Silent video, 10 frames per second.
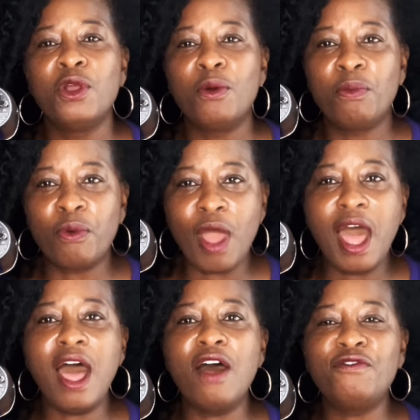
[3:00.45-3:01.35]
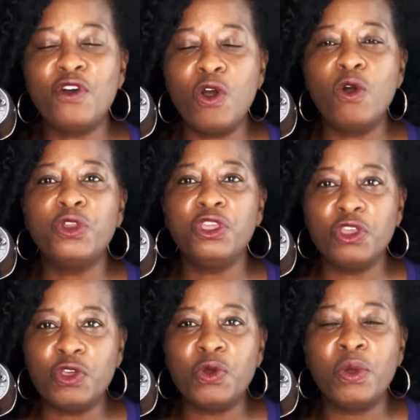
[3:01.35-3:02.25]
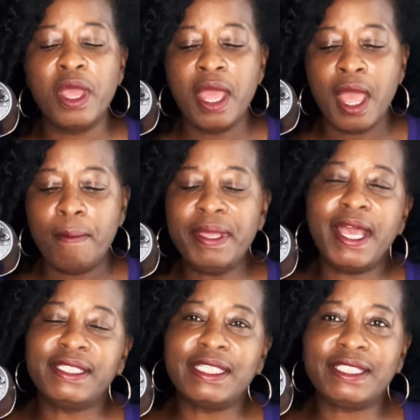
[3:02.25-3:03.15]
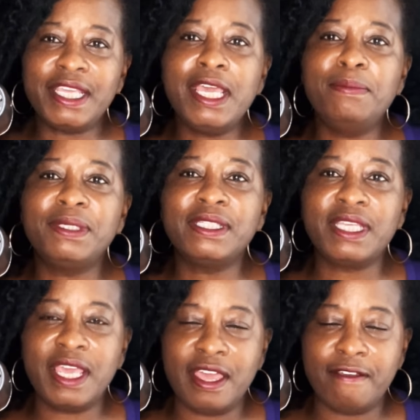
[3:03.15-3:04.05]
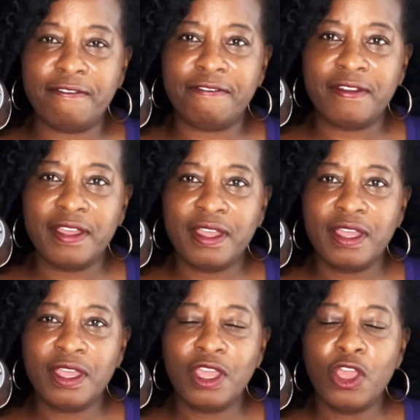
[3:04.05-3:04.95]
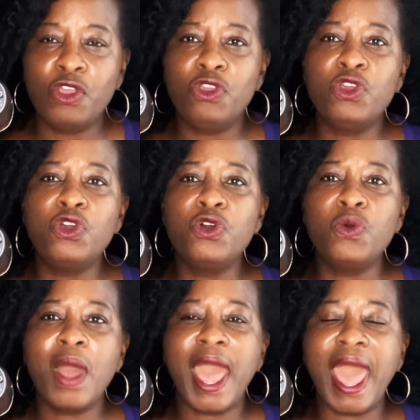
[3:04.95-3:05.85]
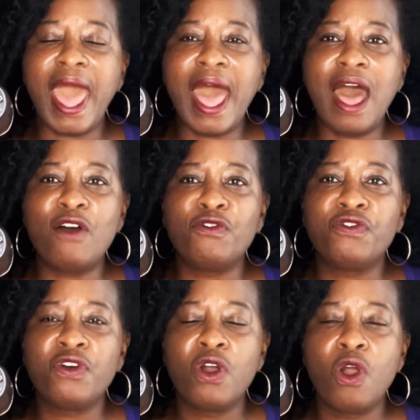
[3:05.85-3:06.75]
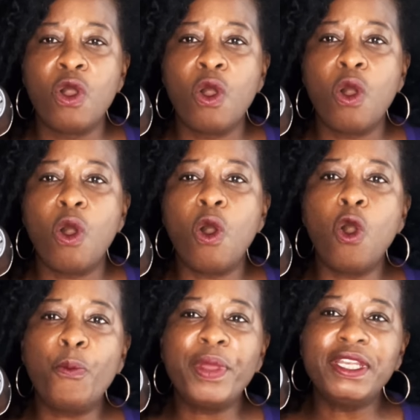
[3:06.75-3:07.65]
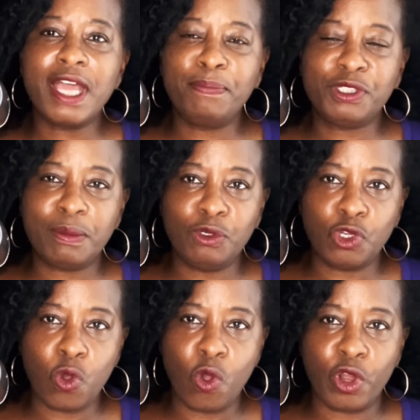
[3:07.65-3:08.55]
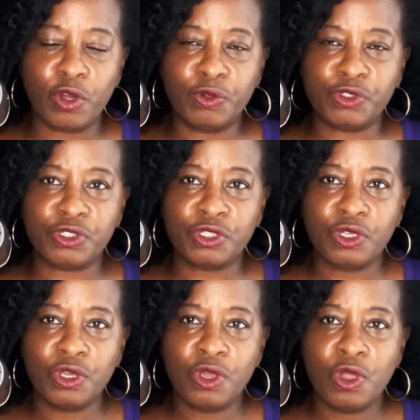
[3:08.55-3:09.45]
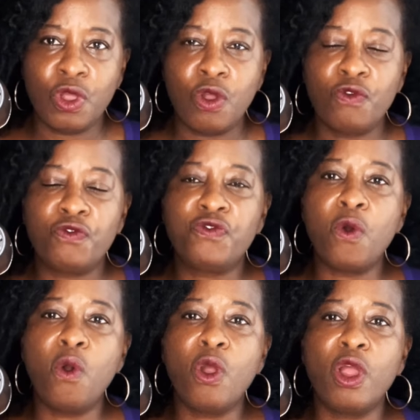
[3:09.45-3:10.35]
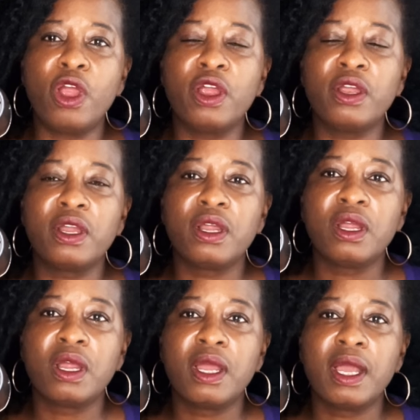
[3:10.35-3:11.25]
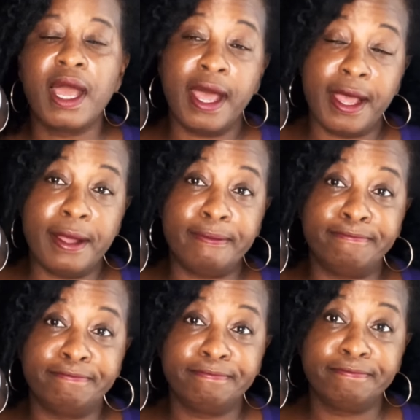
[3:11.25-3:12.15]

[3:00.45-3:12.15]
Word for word: Bravo to you. Because it seems as if you have opened up some doors for um,